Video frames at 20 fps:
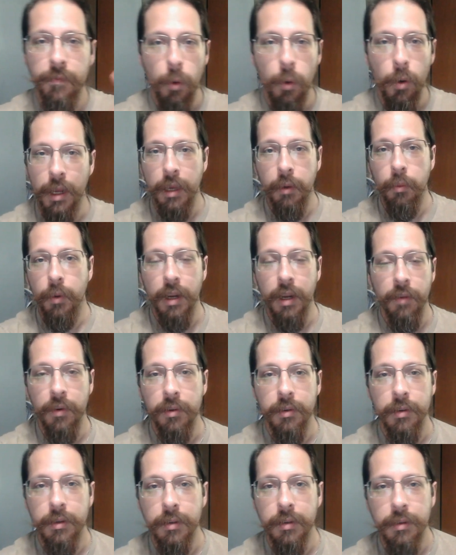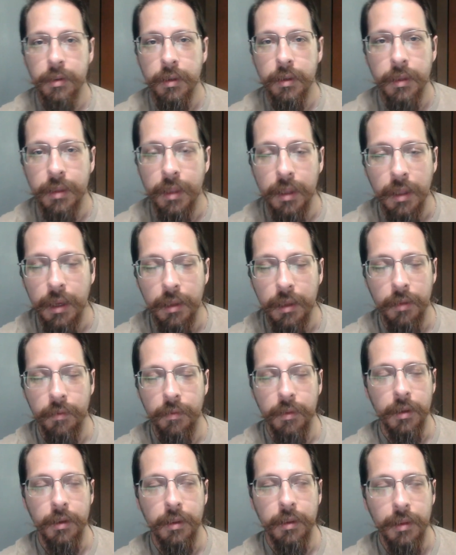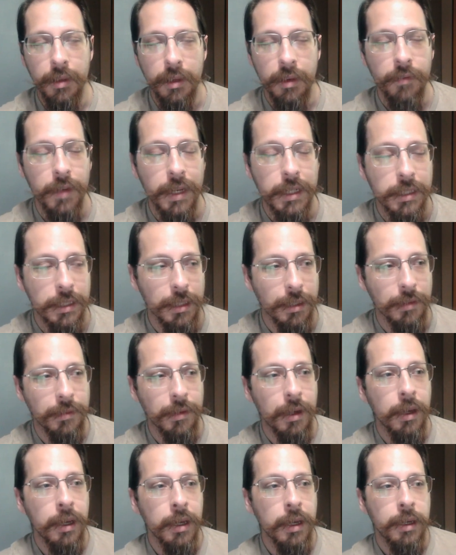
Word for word: four day, whatever the length of the, the event is,